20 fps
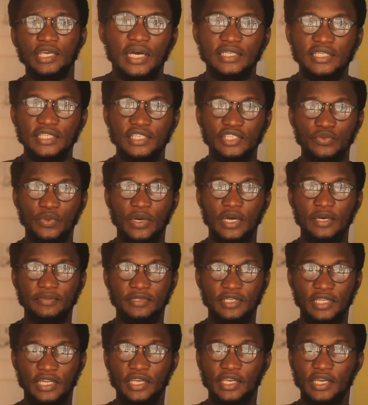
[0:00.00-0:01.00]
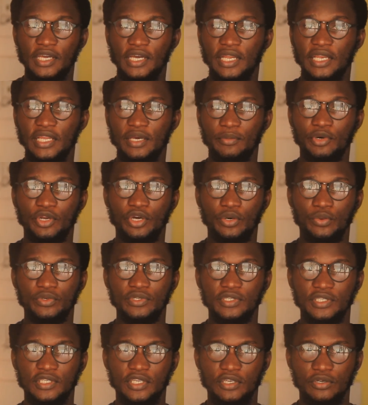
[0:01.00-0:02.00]
this is why I'm saying that you can learn more than
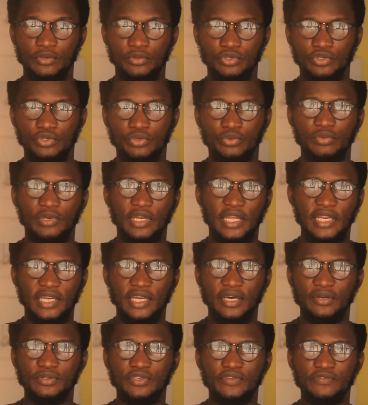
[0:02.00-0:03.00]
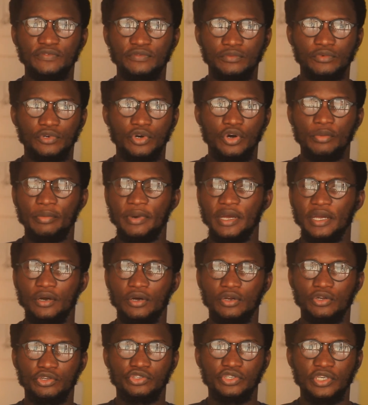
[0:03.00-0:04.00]
one skill. Learning how to even combine
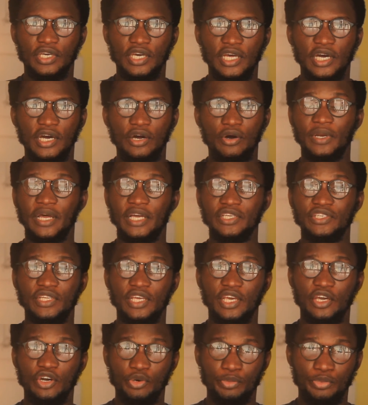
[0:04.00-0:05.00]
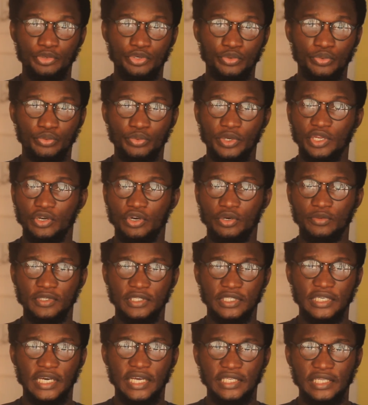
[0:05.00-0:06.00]
colors together would actually help you when it
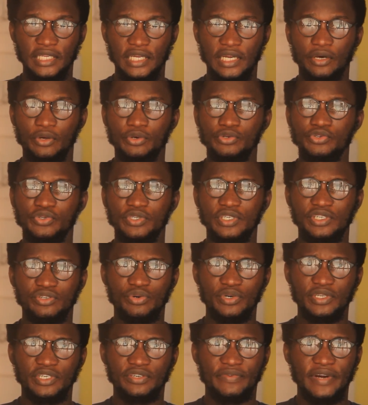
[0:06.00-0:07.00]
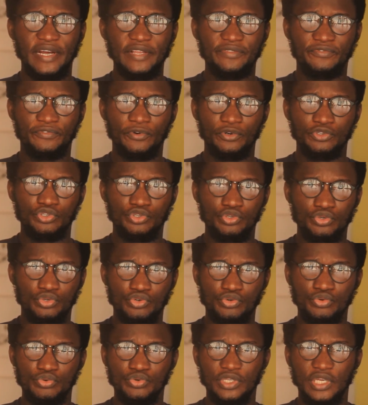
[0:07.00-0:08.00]
comes to titling, and also knowing the right fonts to
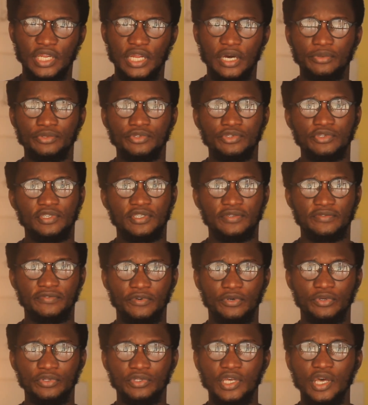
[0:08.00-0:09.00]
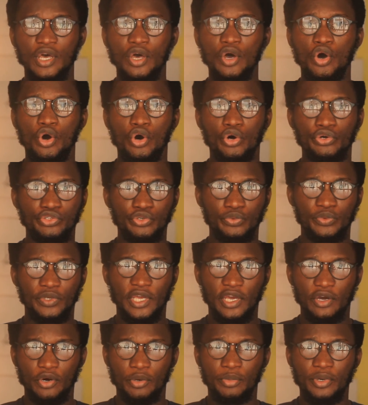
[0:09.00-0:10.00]
use and how to use the font also would
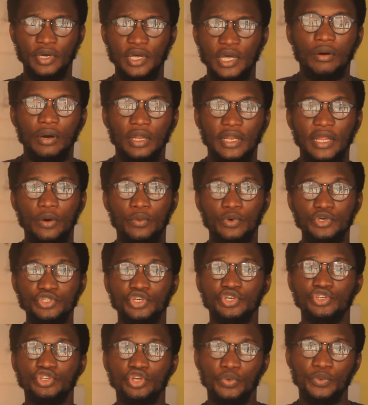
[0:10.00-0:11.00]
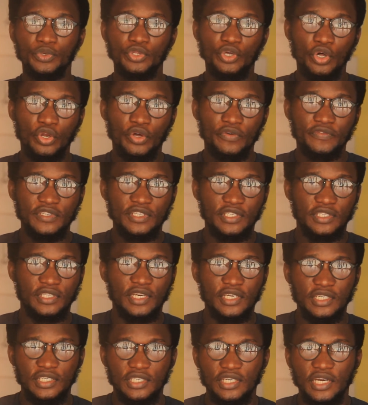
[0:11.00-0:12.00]
help. Now once you're done with all of this
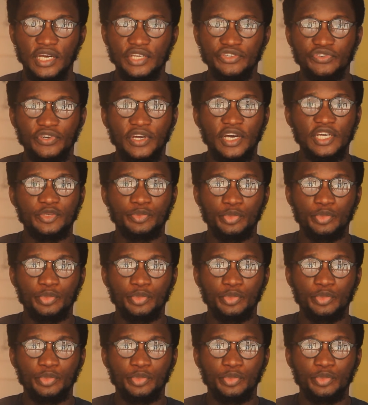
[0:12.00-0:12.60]
stage as regards